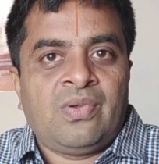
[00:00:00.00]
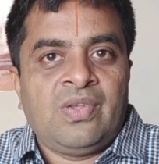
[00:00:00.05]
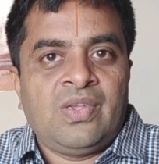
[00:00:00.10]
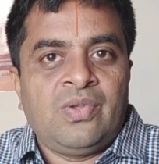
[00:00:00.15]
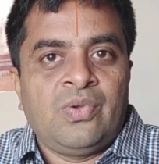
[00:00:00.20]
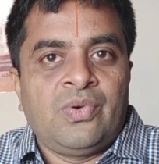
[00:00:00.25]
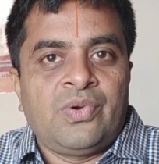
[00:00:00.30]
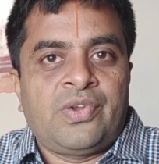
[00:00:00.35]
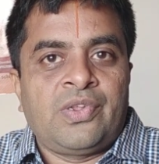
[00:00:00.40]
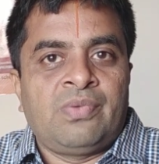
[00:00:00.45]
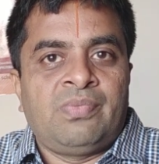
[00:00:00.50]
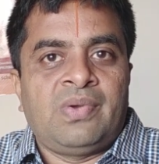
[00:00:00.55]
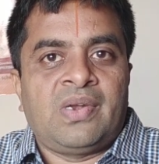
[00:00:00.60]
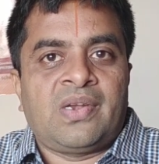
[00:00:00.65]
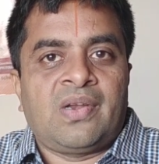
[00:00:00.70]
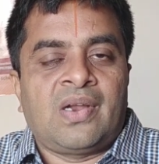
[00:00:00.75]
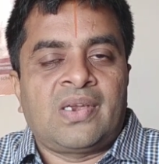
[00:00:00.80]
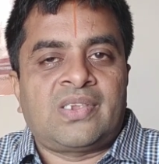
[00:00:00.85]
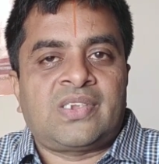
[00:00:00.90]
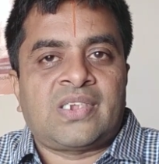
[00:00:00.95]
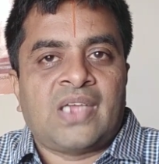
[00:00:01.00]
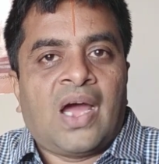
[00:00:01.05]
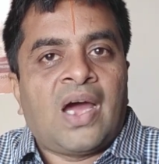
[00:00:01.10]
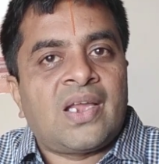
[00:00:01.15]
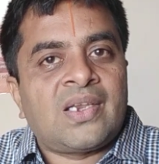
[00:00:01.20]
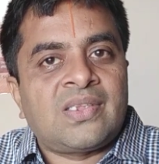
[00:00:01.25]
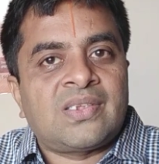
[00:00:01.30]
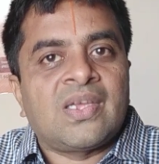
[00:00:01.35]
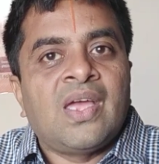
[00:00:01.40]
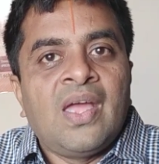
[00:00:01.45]
YouTube will not
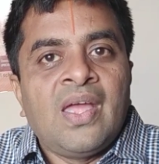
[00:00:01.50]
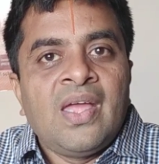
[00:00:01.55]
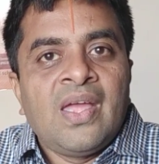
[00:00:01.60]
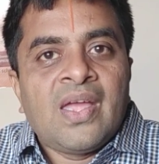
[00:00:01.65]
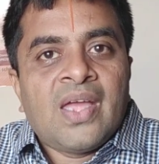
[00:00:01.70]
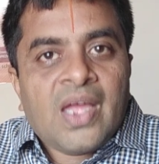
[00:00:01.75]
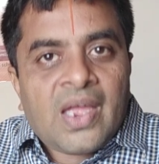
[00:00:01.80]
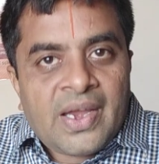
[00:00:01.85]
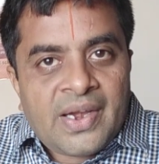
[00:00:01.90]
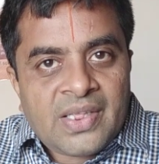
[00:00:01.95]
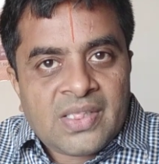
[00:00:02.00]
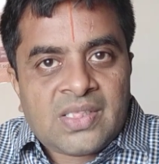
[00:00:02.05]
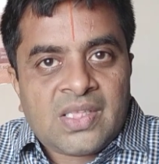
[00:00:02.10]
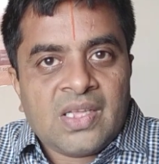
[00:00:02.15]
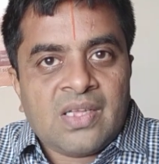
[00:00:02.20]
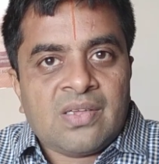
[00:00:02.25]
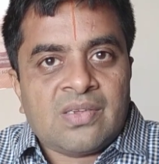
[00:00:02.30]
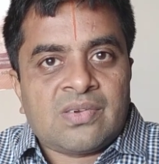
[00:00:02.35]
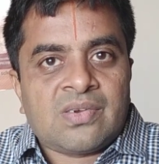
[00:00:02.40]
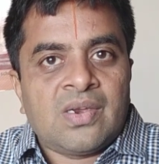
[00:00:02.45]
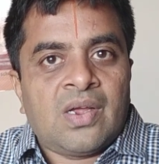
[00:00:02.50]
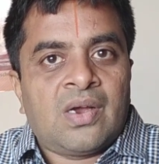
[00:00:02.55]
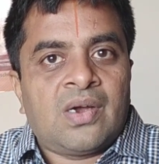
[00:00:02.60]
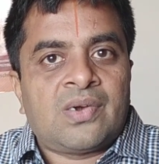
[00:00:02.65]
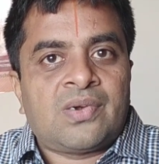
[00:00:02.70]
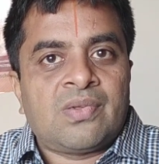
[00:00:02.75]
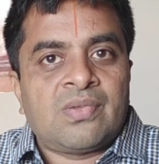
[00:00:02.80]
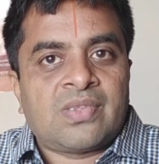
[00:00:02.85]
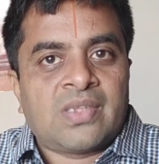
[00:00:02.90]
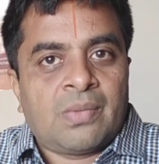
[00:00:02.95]
charge anything
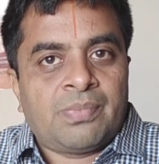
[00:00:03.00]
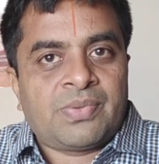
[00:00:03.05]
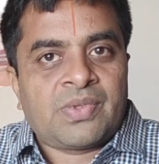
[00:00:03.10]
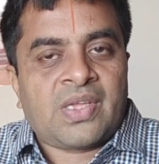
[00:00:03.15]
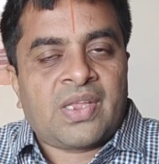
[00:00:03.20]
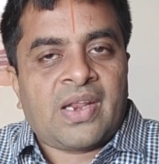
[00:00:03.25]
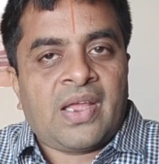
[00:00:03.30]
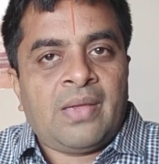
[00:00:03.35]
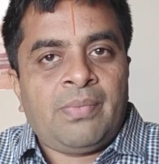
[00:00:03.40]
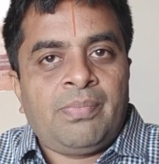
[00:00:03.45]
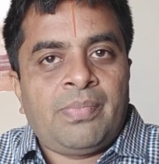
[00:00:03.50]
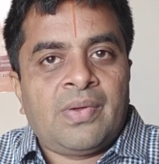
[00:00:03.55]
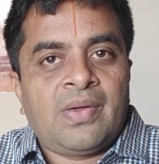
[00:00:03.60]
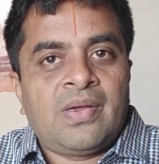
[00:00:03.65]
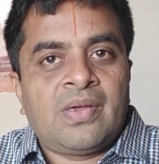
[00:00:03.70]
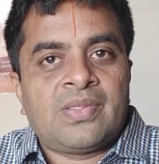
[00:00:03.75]
to subscribe.